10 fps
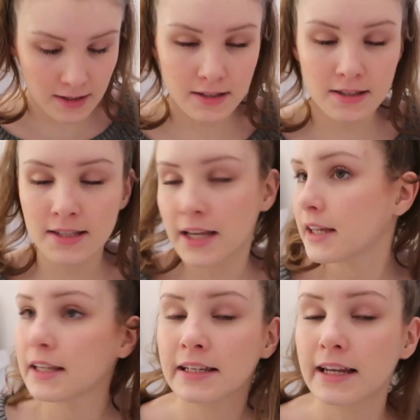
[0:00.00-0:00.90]

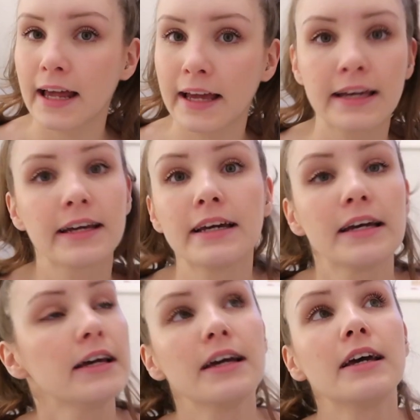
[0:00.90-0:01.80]
Secondly,
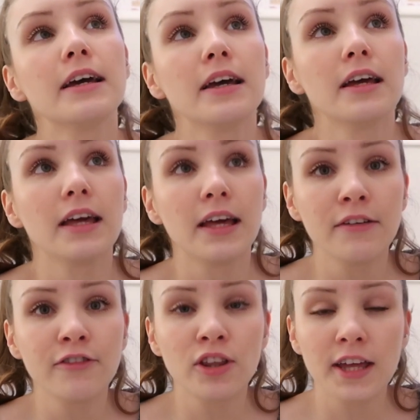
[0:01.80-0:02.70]

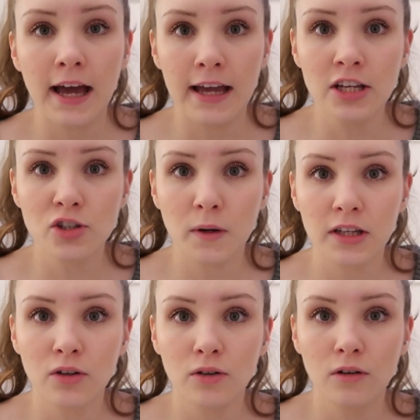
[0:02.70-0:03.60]
if you're the age where
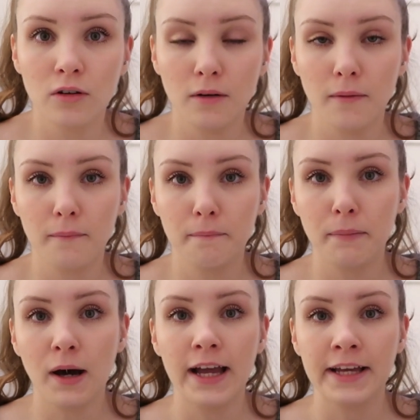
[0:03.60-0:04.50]
you're
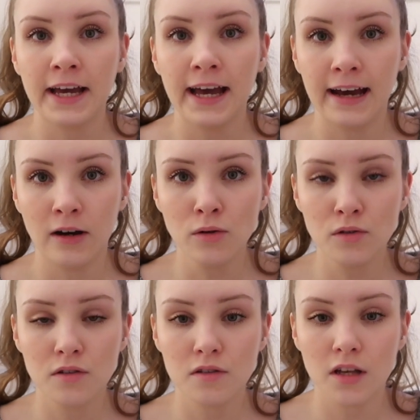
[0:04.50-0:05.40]
buying a
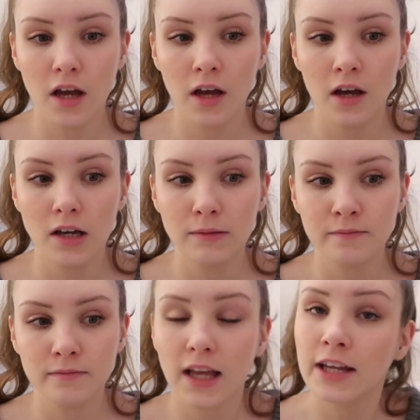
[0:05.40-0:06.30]
house
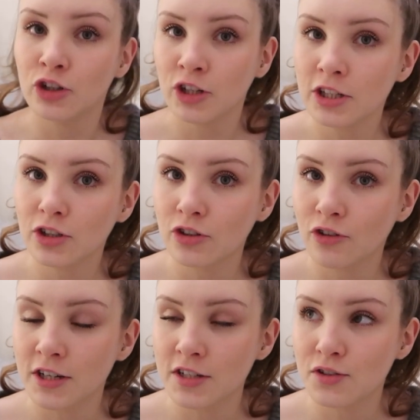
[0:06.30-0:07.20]
and you need a good
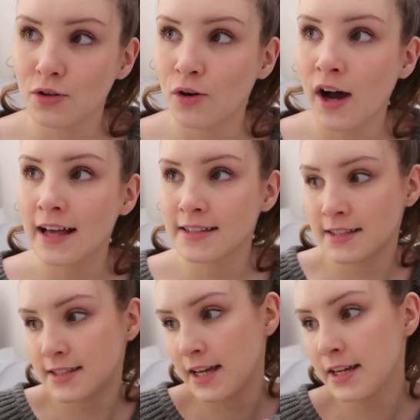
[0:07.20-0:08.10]
credit score, as I
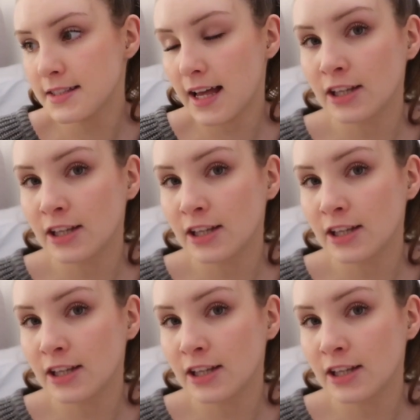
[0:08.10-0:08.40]
said,